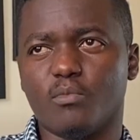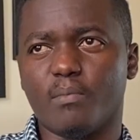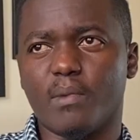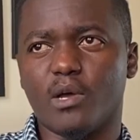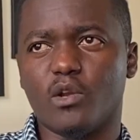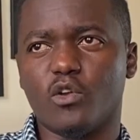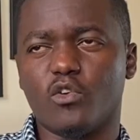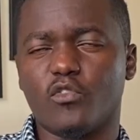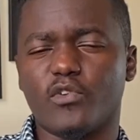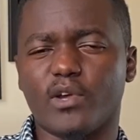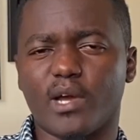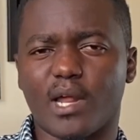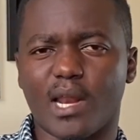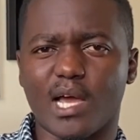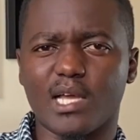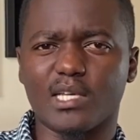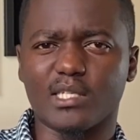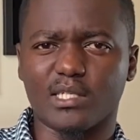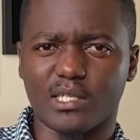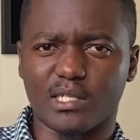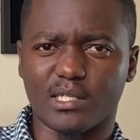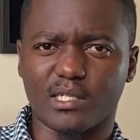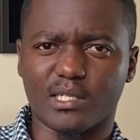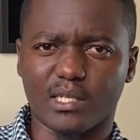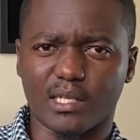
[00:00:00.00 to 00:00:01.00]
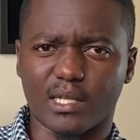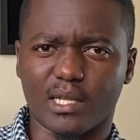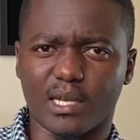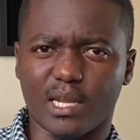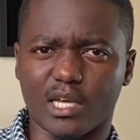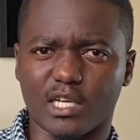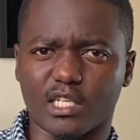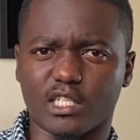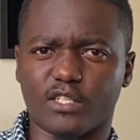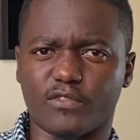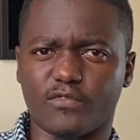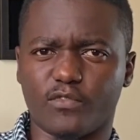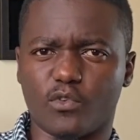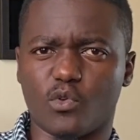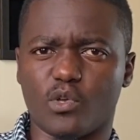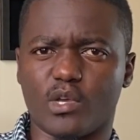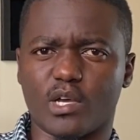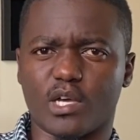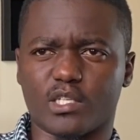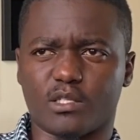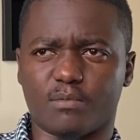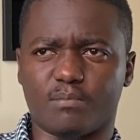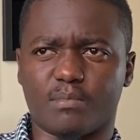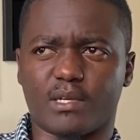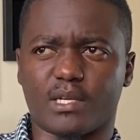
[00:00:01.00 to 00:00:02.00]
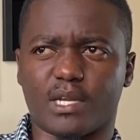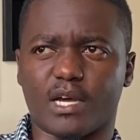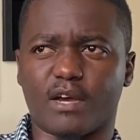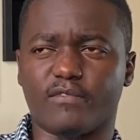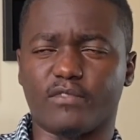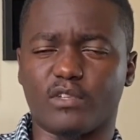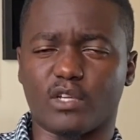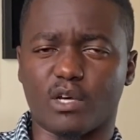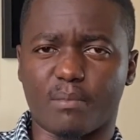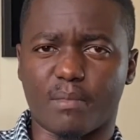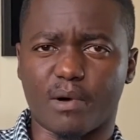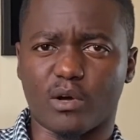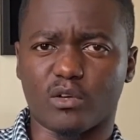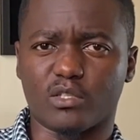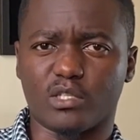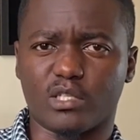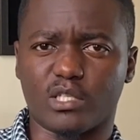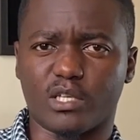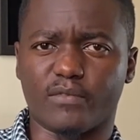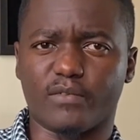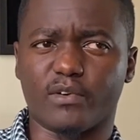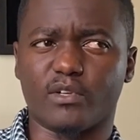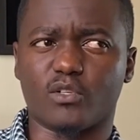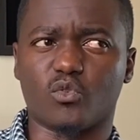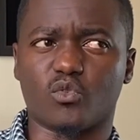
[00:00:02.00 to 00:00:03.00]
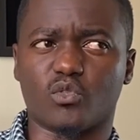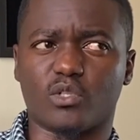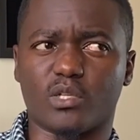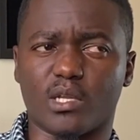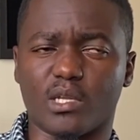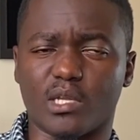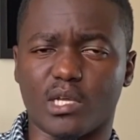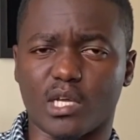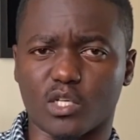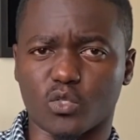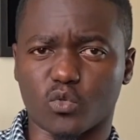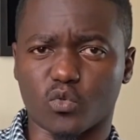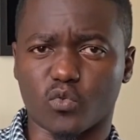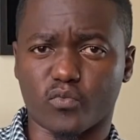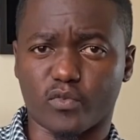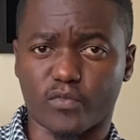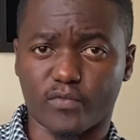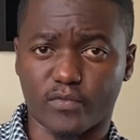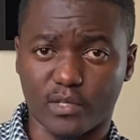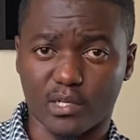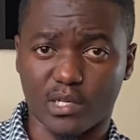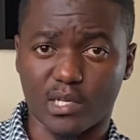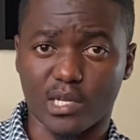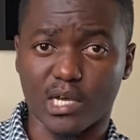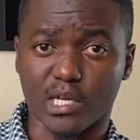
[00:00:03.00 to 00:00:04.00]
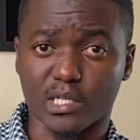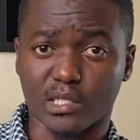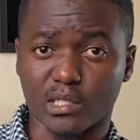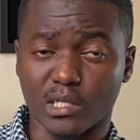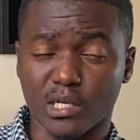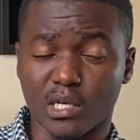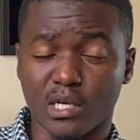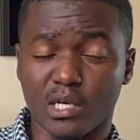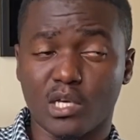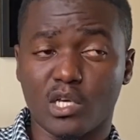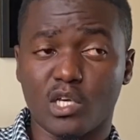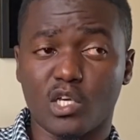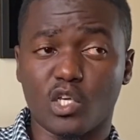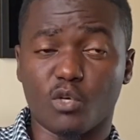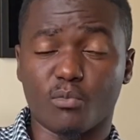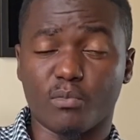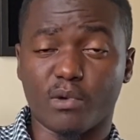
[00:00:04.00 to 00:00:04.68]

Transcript: might not realize this in the next few years, but after about 7 to 10 years or 15 years, you